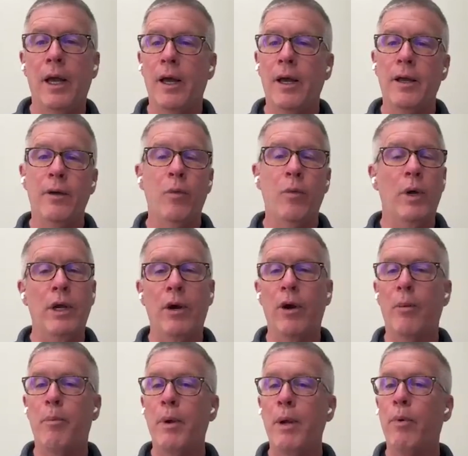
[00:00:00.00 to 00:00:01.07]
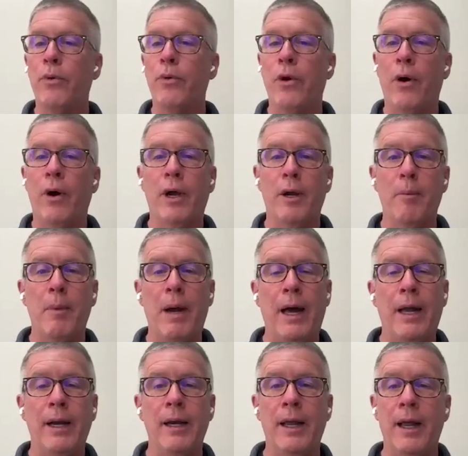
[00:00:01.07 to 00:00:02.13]
We hear people
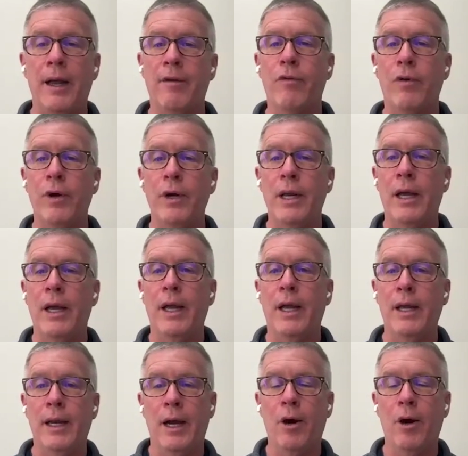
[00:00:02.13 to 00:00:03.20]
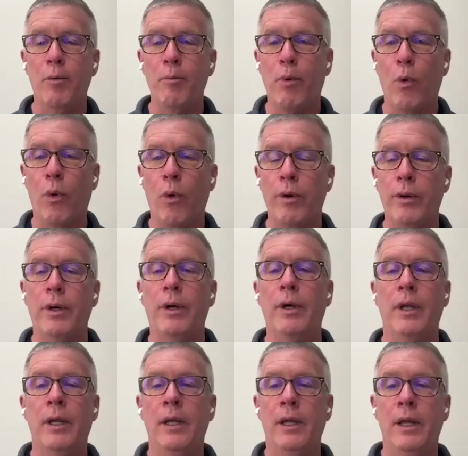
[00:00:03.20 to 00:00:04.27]
talking about it every day and how
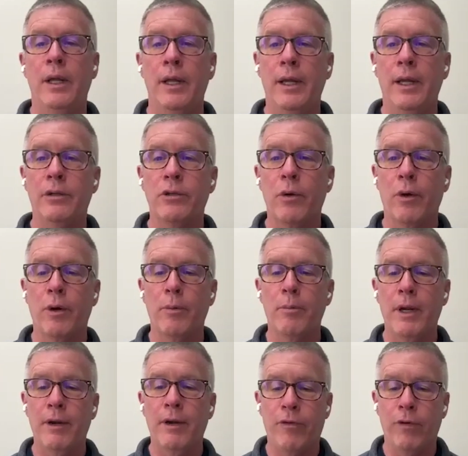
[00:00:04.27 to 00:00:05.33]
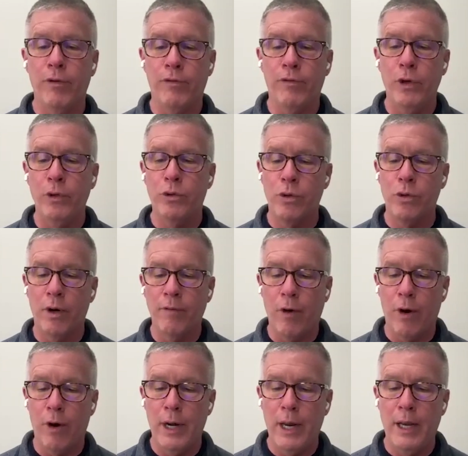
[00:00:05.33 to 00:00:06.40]
important it's going to be for the
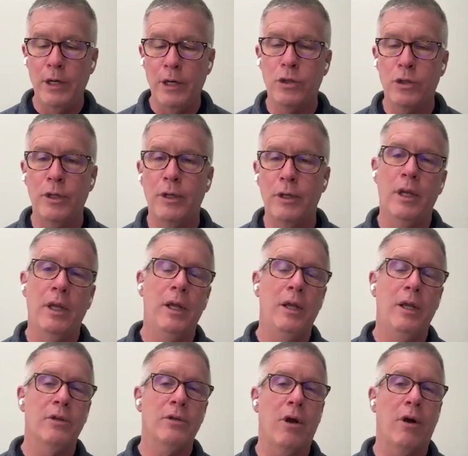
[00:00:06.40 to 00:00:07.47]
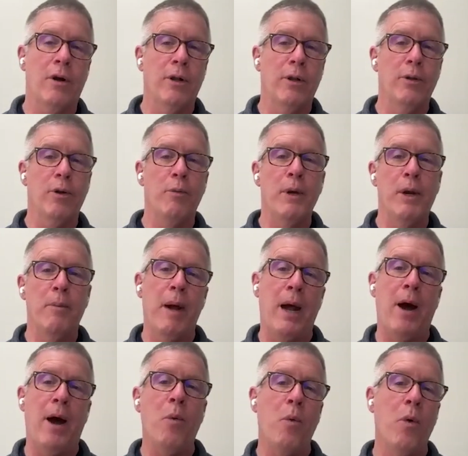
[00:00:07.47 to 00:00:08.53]
future of our nation. Talk a little
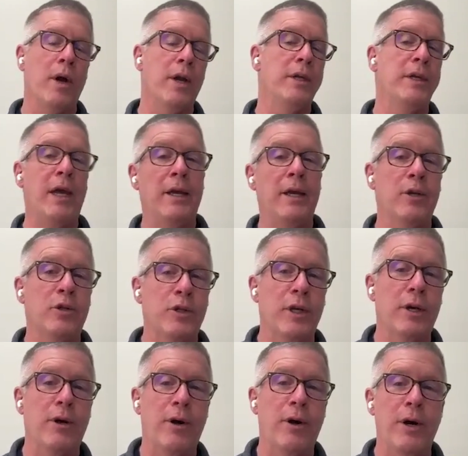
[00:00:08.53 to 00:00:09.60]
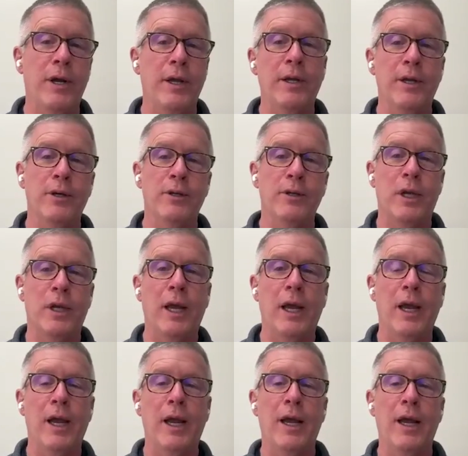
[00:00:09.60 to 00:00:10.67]
bit about what a data center
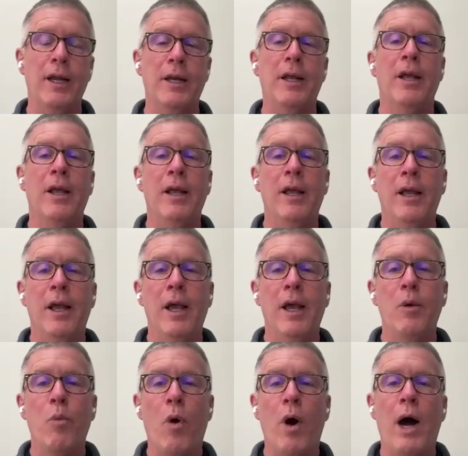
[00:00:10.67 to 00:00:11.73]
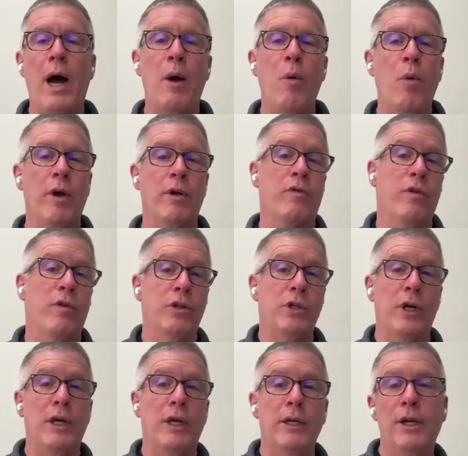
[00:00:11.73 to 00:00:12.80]
is and why
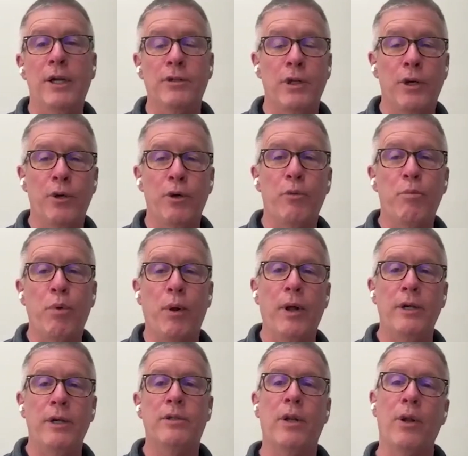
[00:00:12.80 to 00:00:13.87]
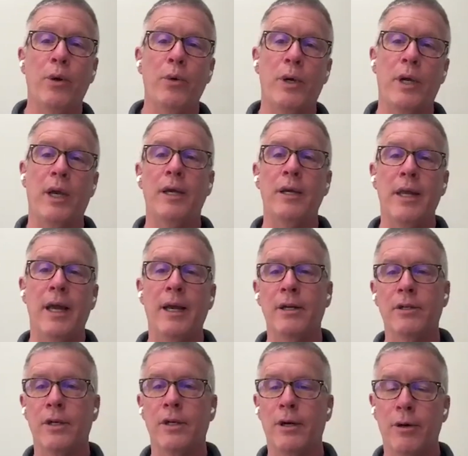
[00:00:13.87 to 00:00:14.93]
West Virginia is a good place to
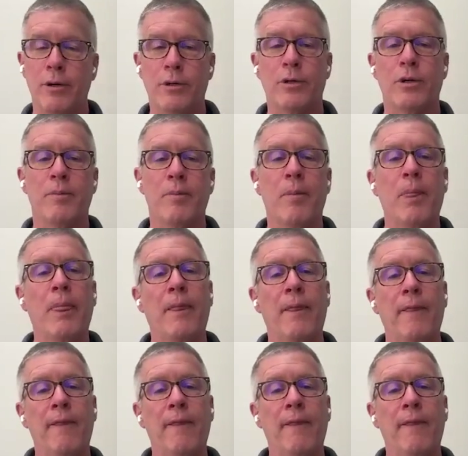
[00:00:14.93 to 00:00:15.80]
locate data centers.